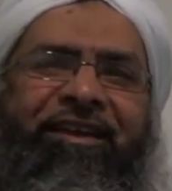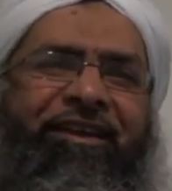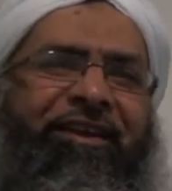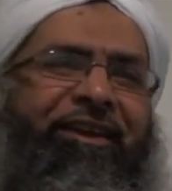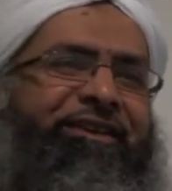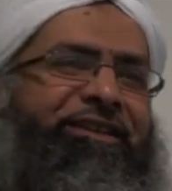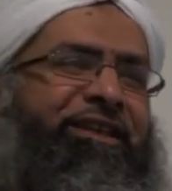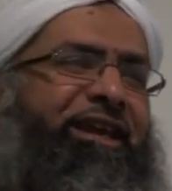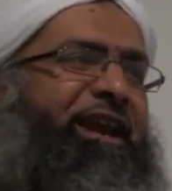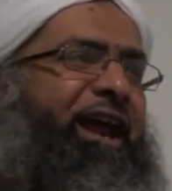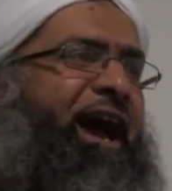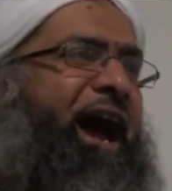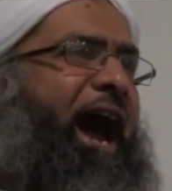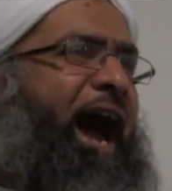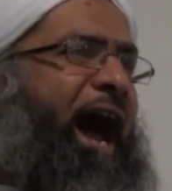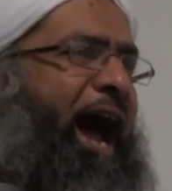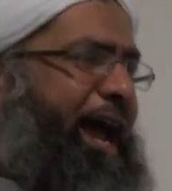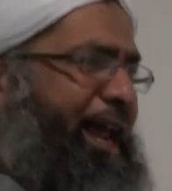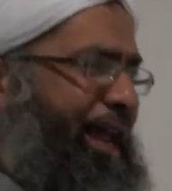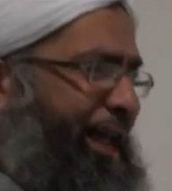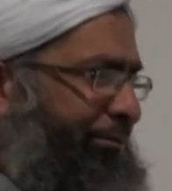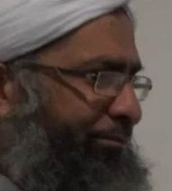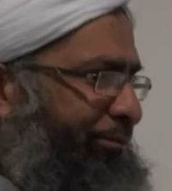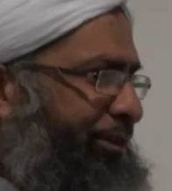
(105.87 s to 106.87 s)
He said,
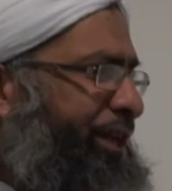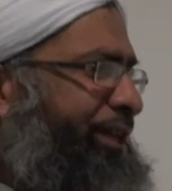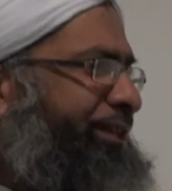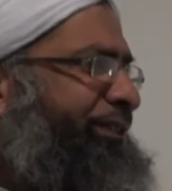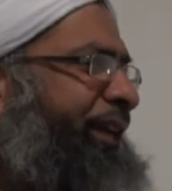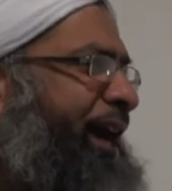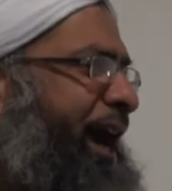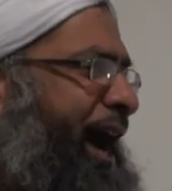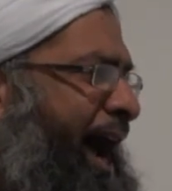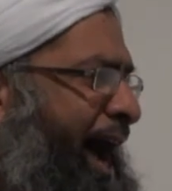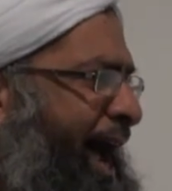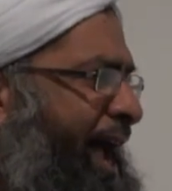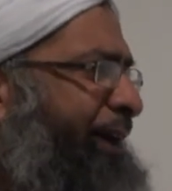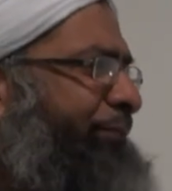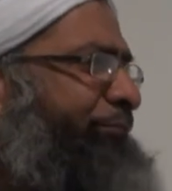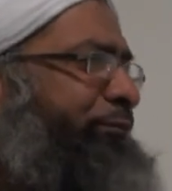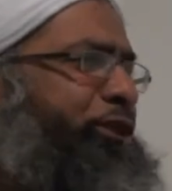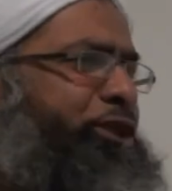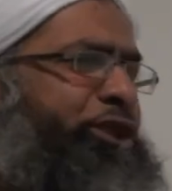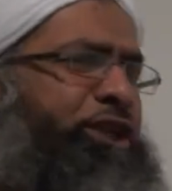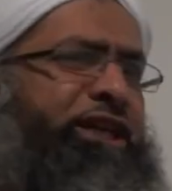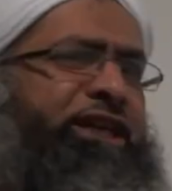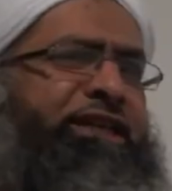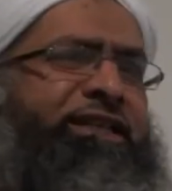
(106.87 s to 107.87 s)
I am Isa, I
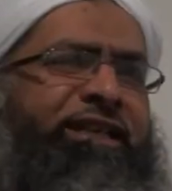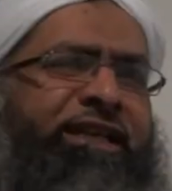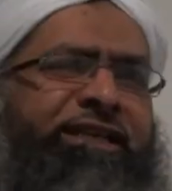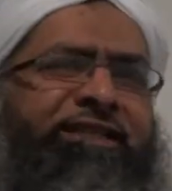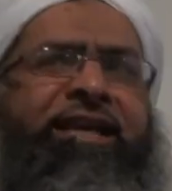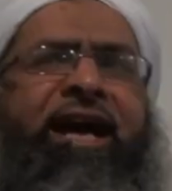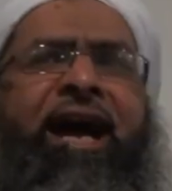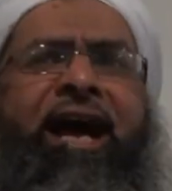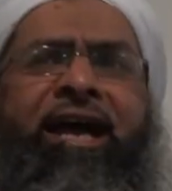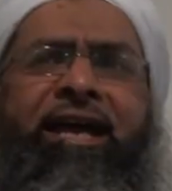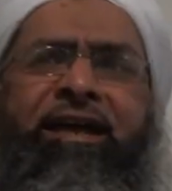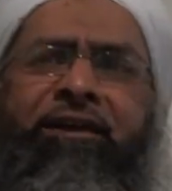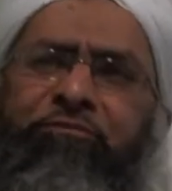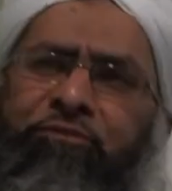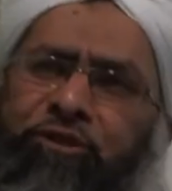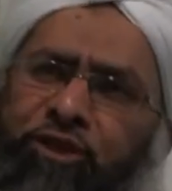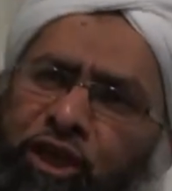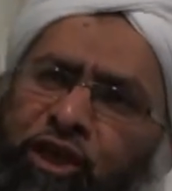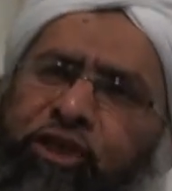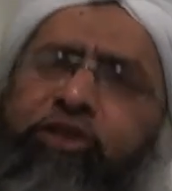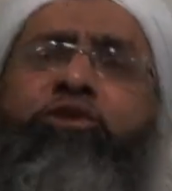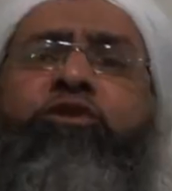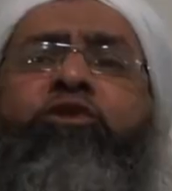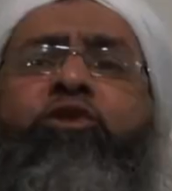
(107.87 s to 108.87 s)
am Jesus, I am
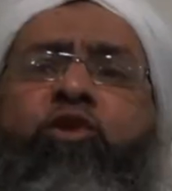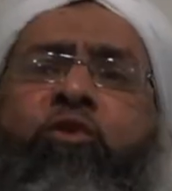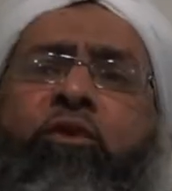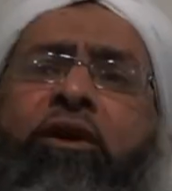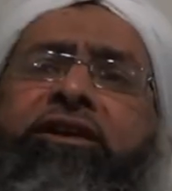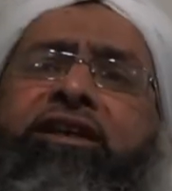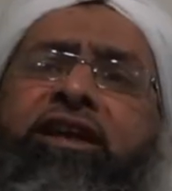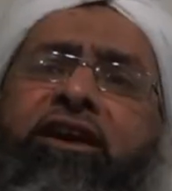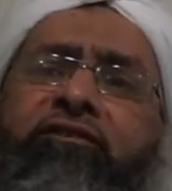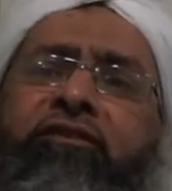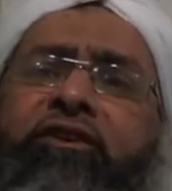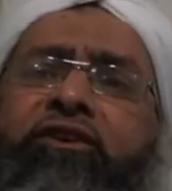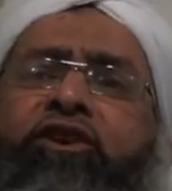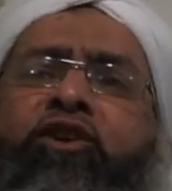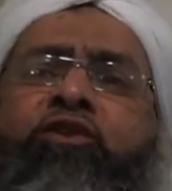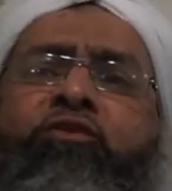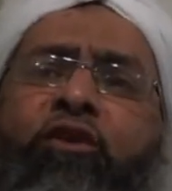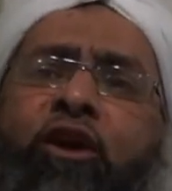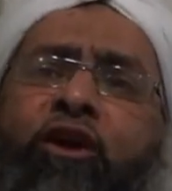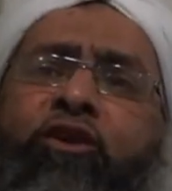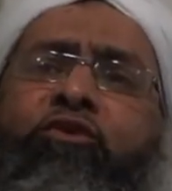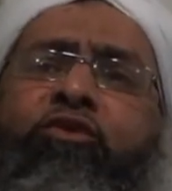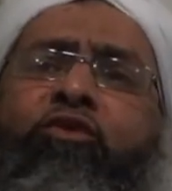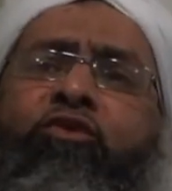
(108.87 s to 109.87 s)
Yesu, whatever you
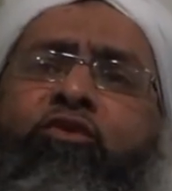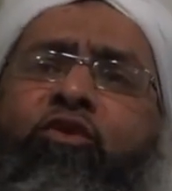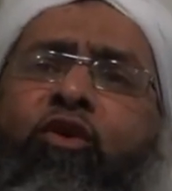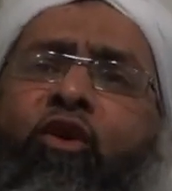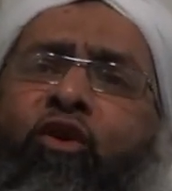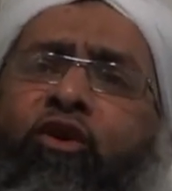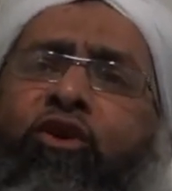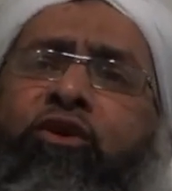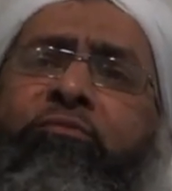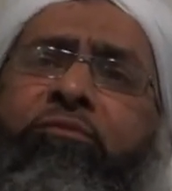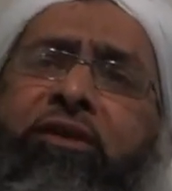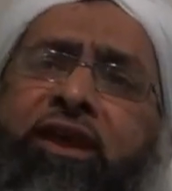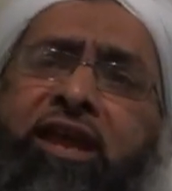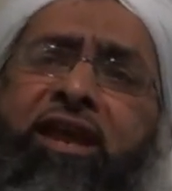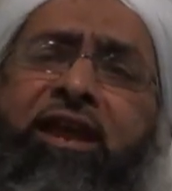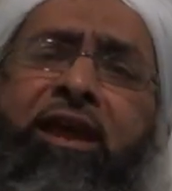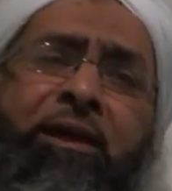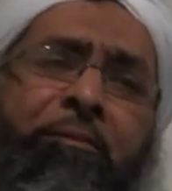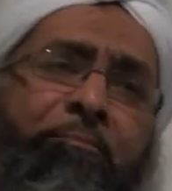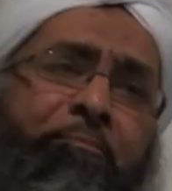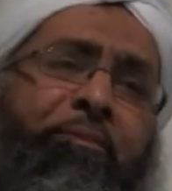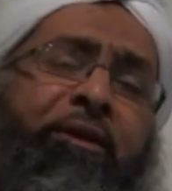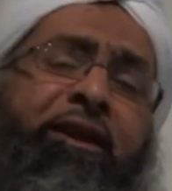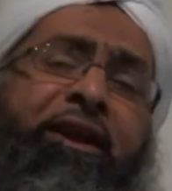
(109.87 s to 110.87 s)
want to call me,
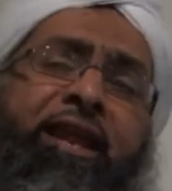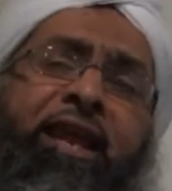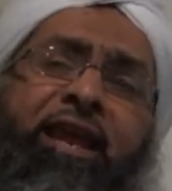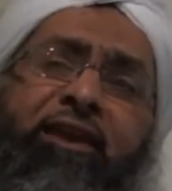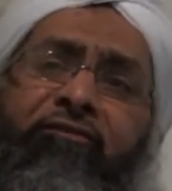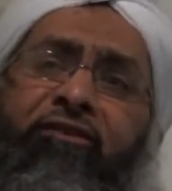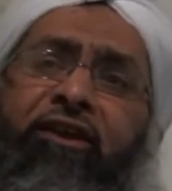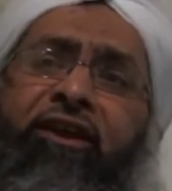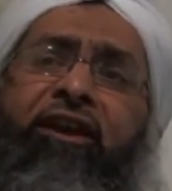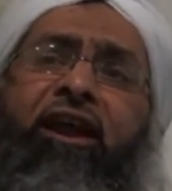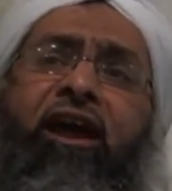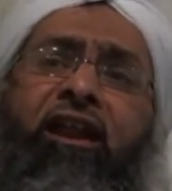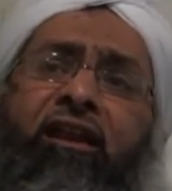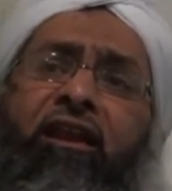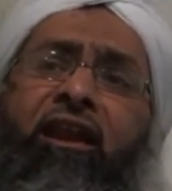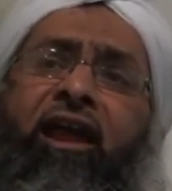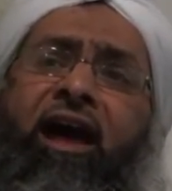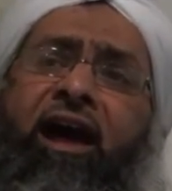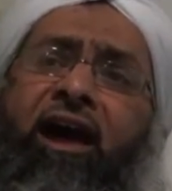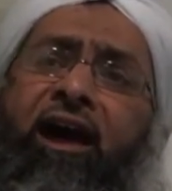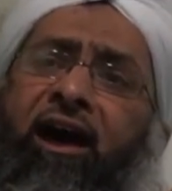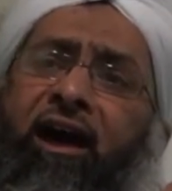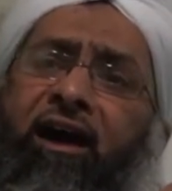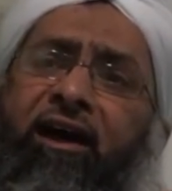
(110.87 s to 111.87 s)
believe in
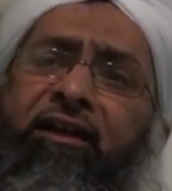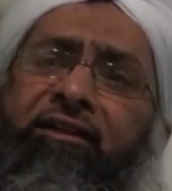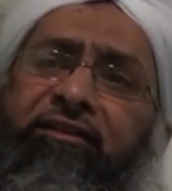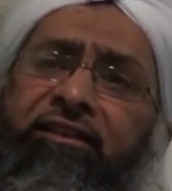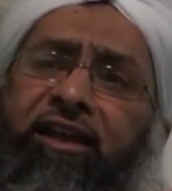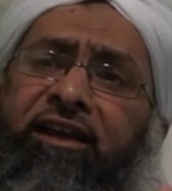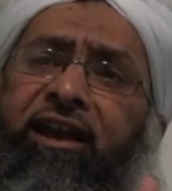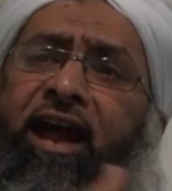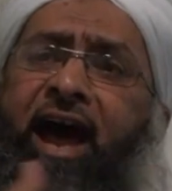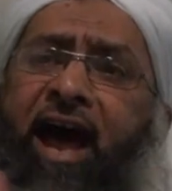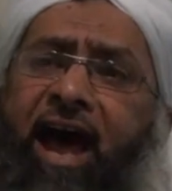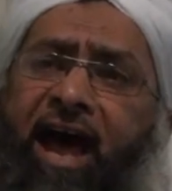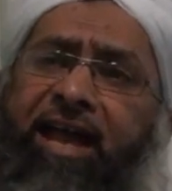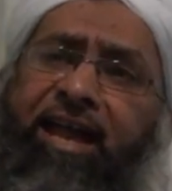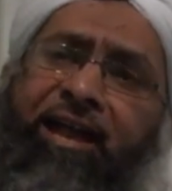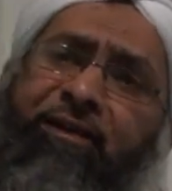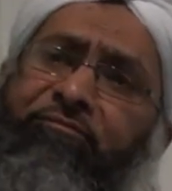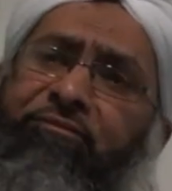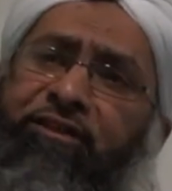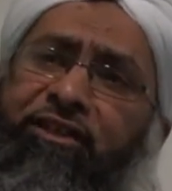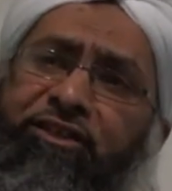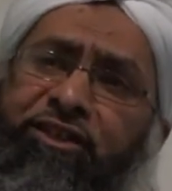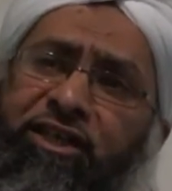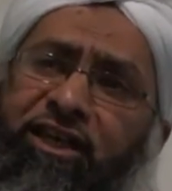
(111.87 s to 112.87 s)
Allah that I
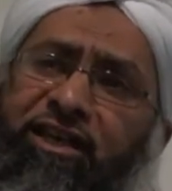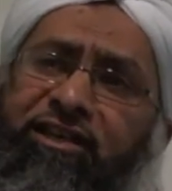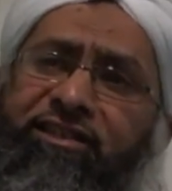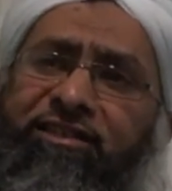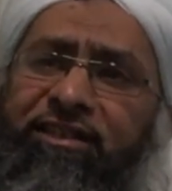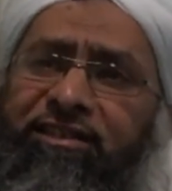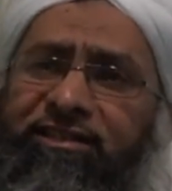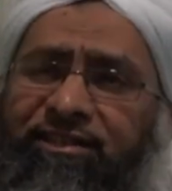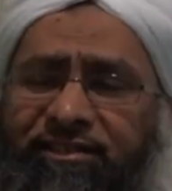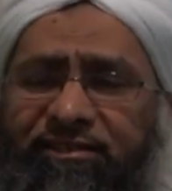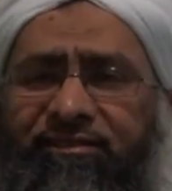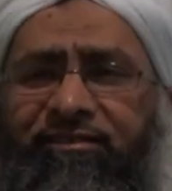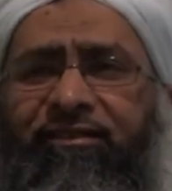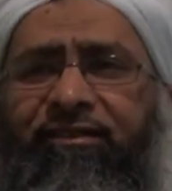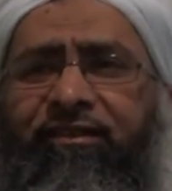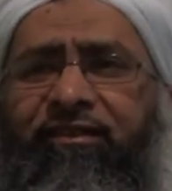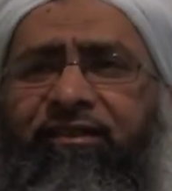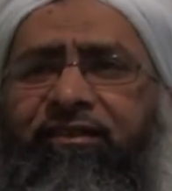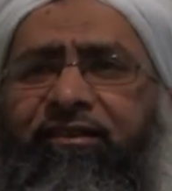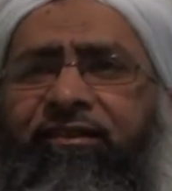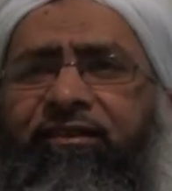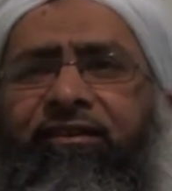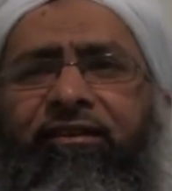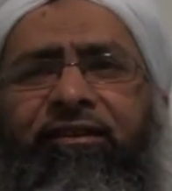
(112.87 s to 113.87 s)
am the Jesus.
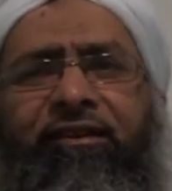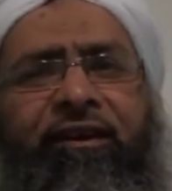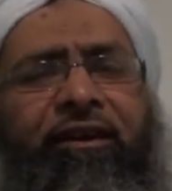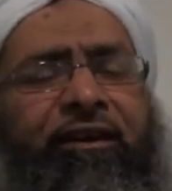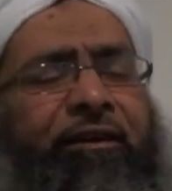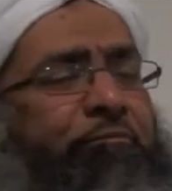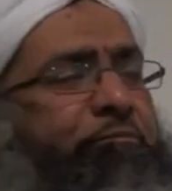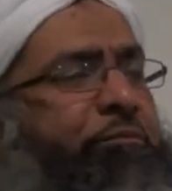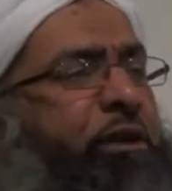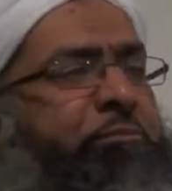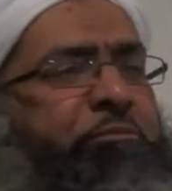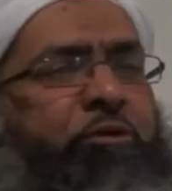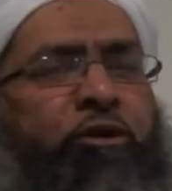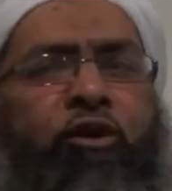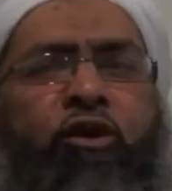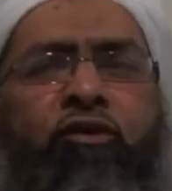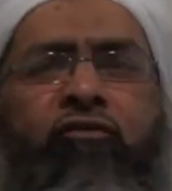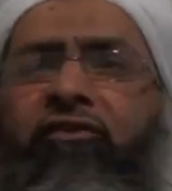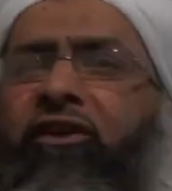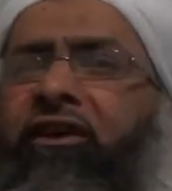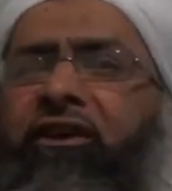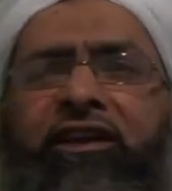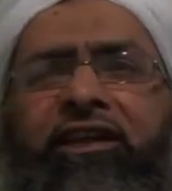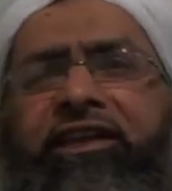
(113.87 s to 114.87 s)
Uh, people
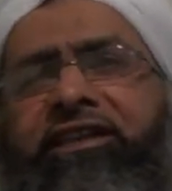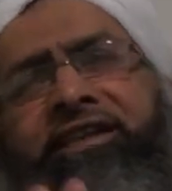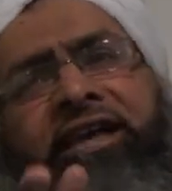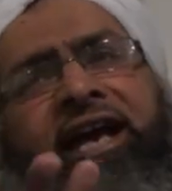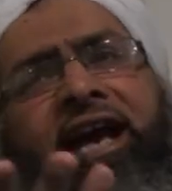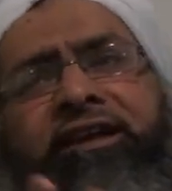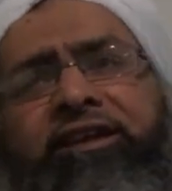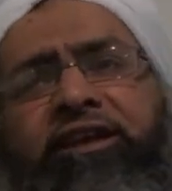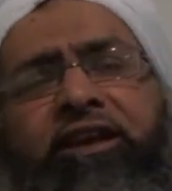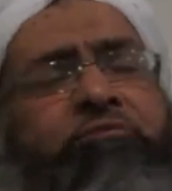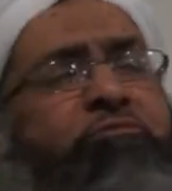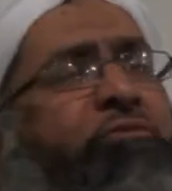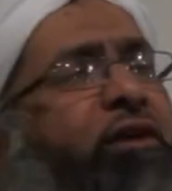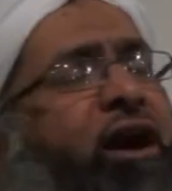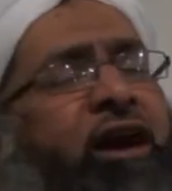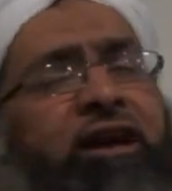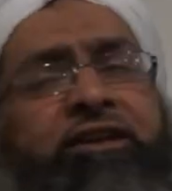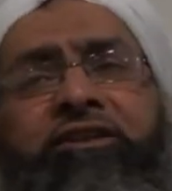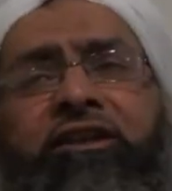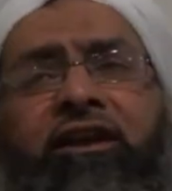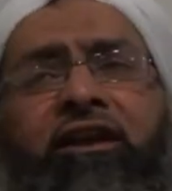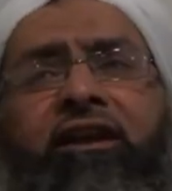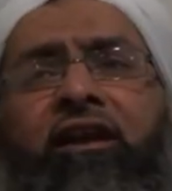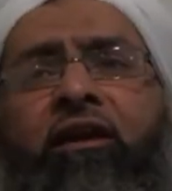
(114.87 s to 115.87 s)
got very excited,
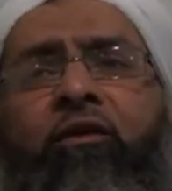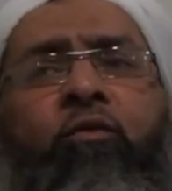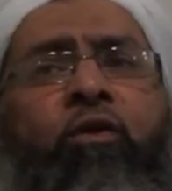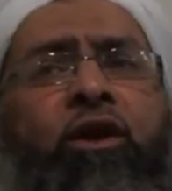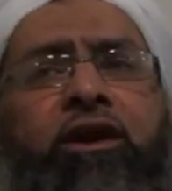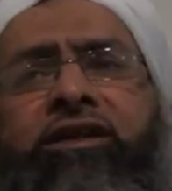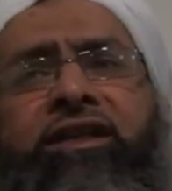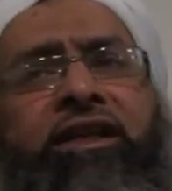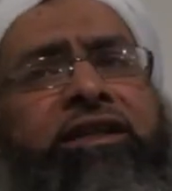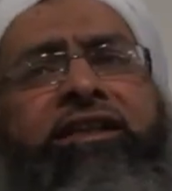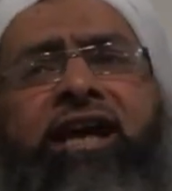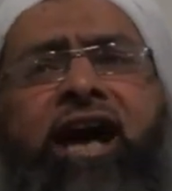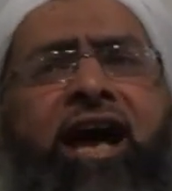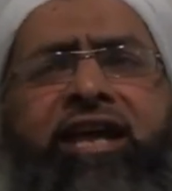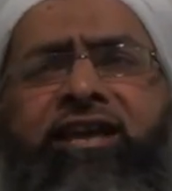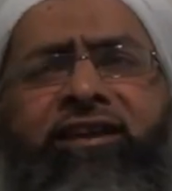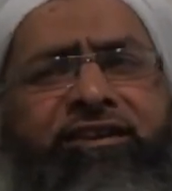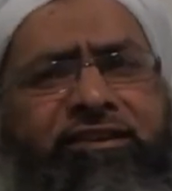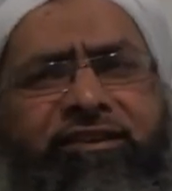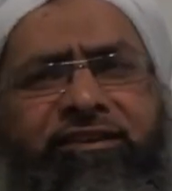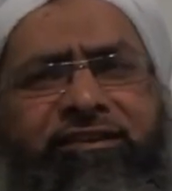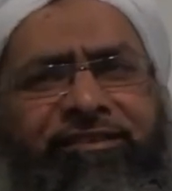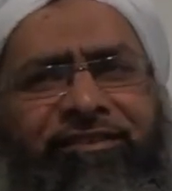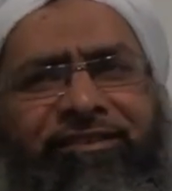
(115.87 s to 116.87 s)
MashaAllah, what a dai.